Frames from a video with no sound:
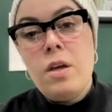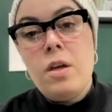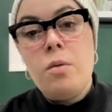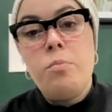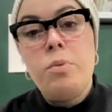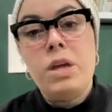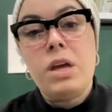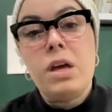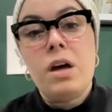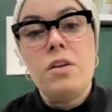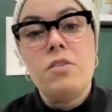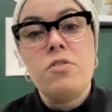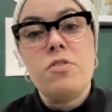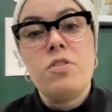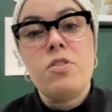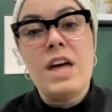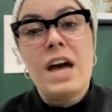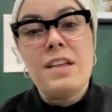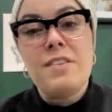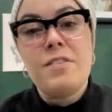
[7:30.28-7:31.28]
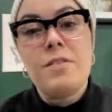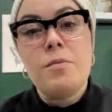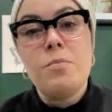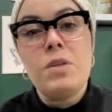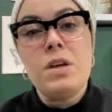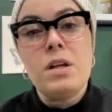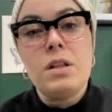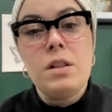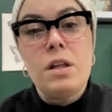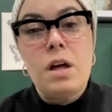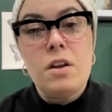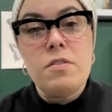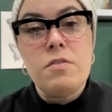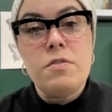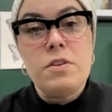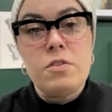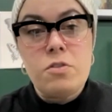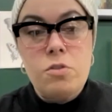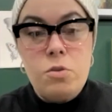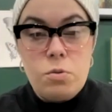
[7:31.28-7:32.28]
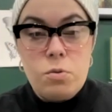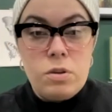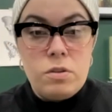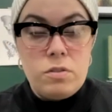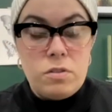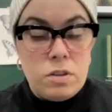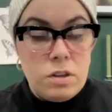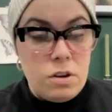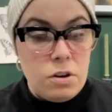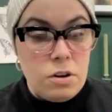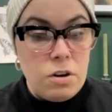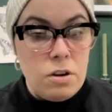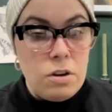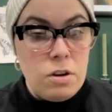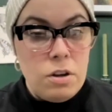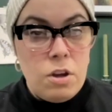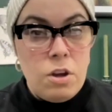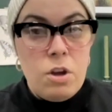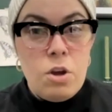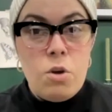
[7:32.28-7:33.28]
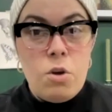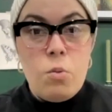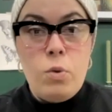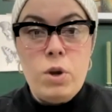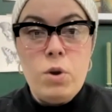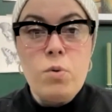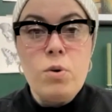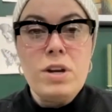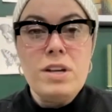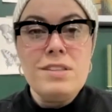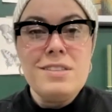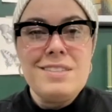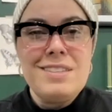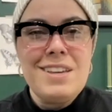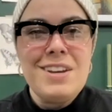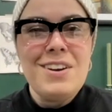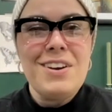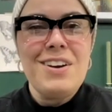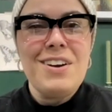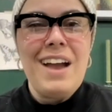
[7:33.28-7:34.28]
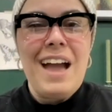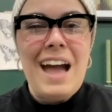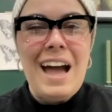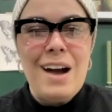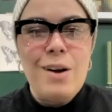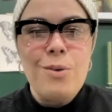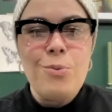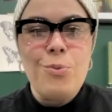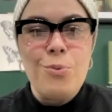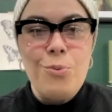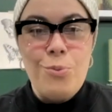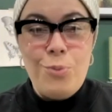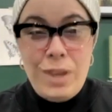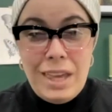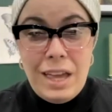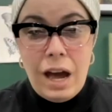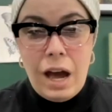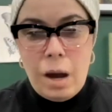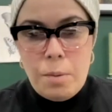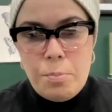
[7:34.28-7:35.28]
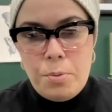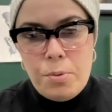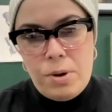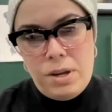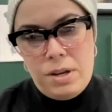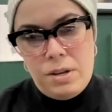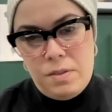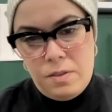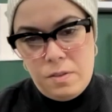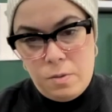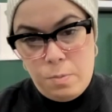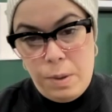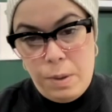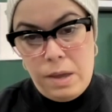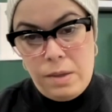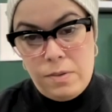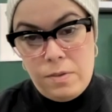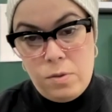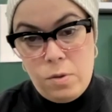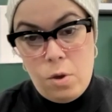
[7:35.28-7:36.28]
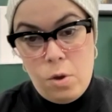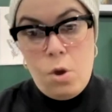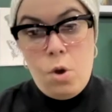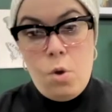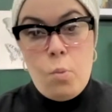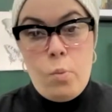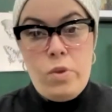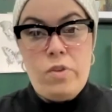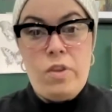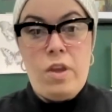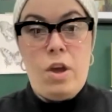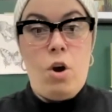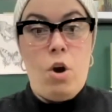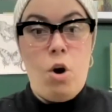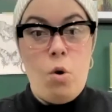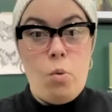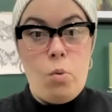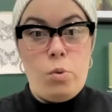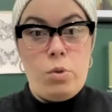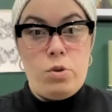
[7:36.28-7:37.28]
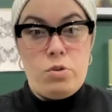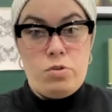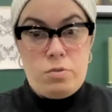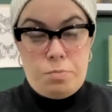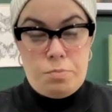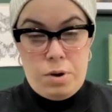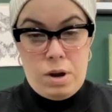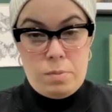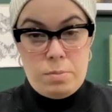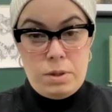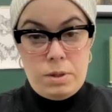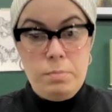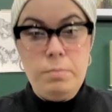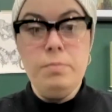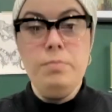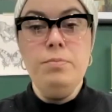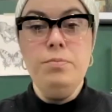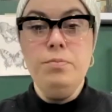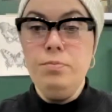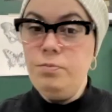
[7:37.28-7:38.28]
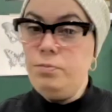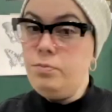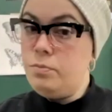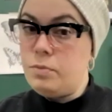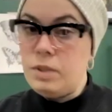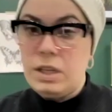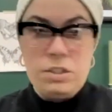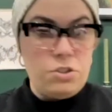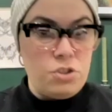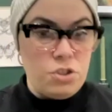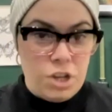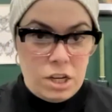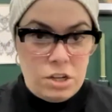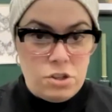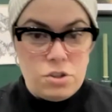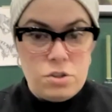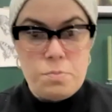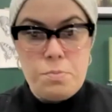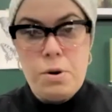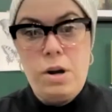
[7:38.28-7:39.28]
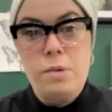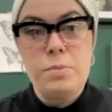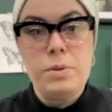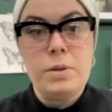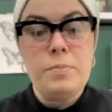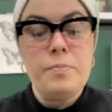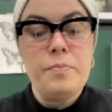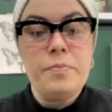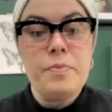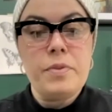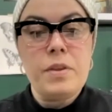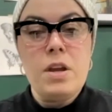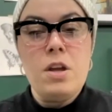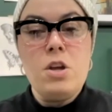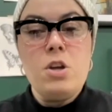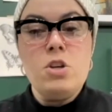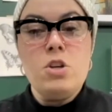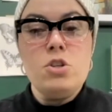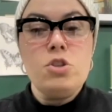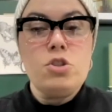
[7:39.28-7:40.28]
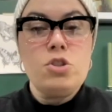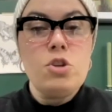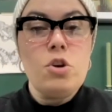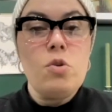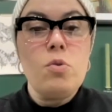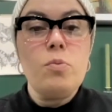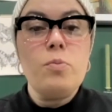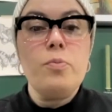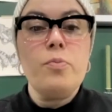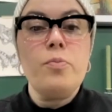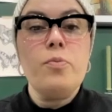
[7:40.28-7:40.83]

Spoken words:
because that's something a lot of us don't consider. We don't consider how we operate in the space. We say, oh, there's a problem, let's change the problem. So